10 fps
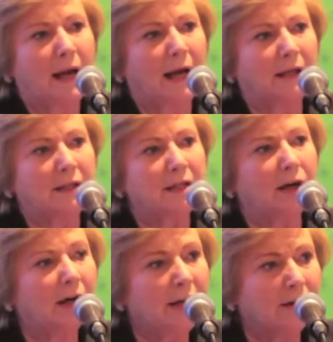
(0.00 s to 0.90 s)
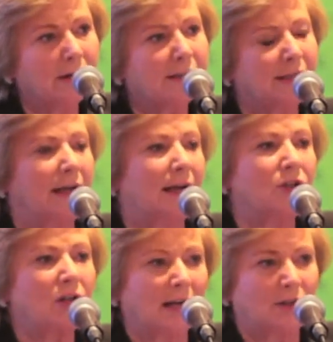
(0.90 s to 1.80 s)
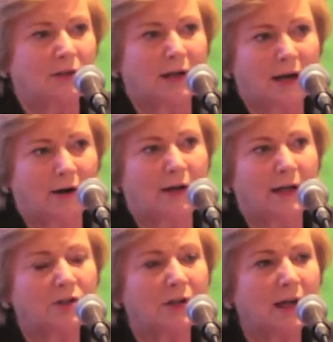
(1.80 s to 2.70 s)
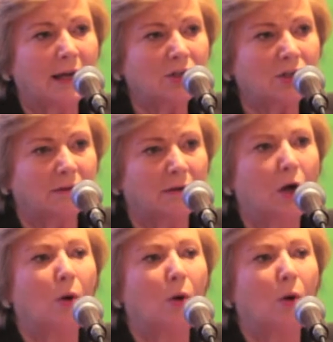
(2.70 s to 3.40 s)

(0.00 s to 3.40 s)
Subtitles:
and early years childhood care and education,